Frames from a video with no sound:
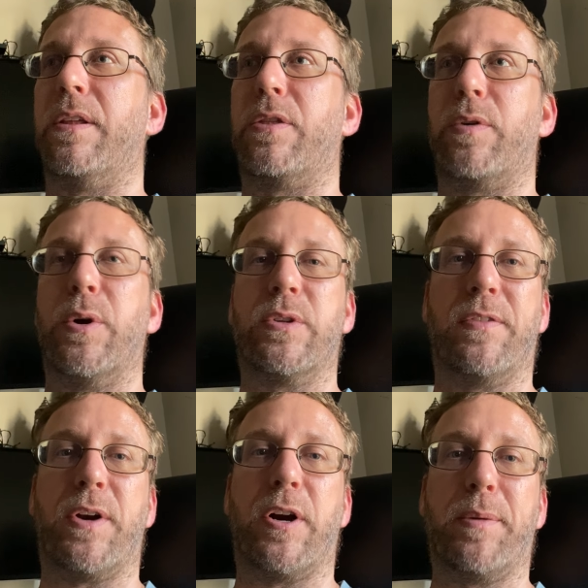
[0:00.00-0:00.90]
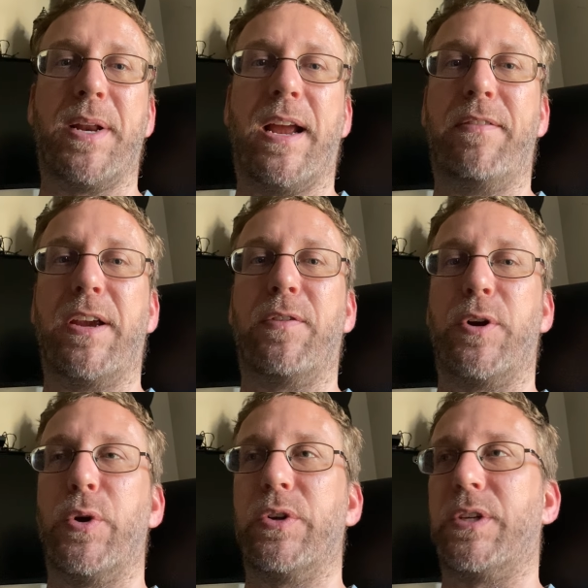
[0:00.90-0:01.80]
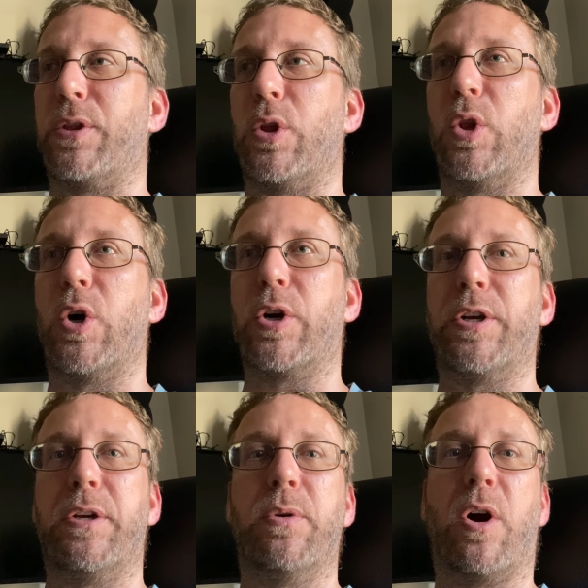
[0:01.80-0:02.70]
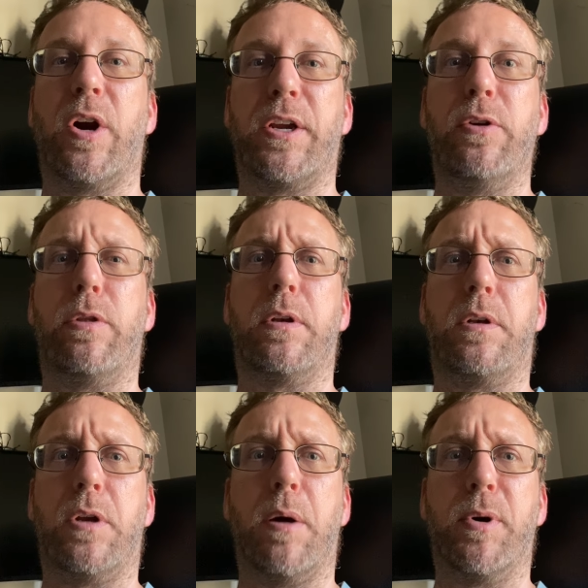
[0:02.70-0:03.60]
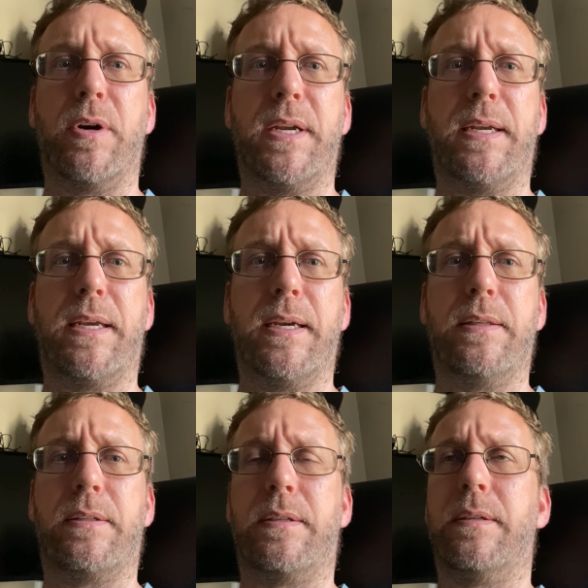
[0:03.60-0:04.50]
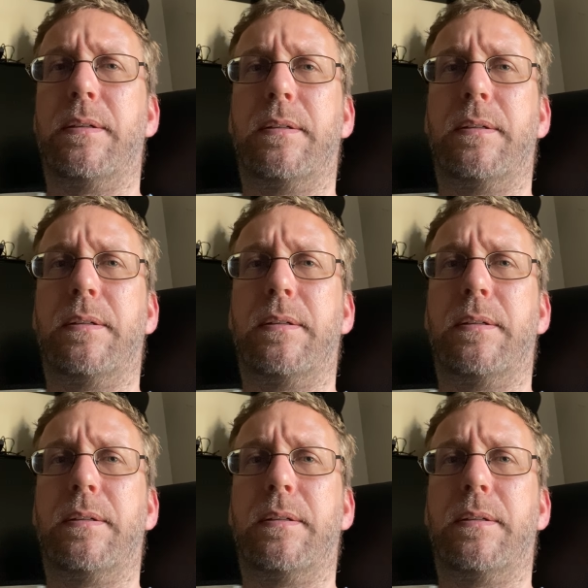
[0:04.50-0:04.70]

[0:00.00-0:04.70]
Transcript: throes of an argument, have you ever noticed that the longer you argue, the dumber it gets?